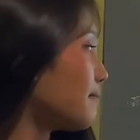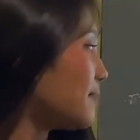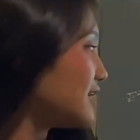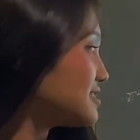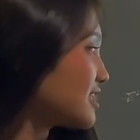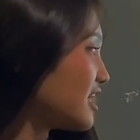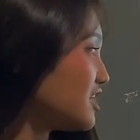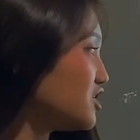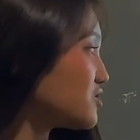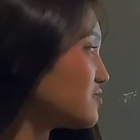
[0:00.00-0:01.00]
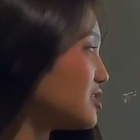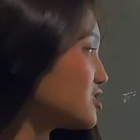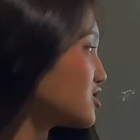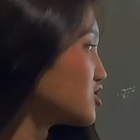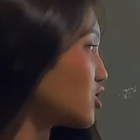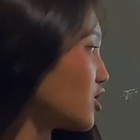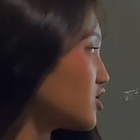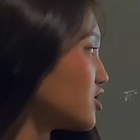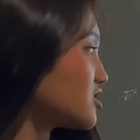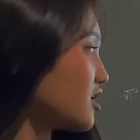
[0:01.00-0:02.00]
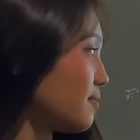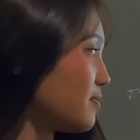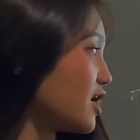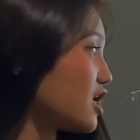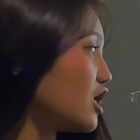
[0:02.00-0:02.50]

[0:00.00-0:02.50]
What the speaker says: By saying your research on your topic,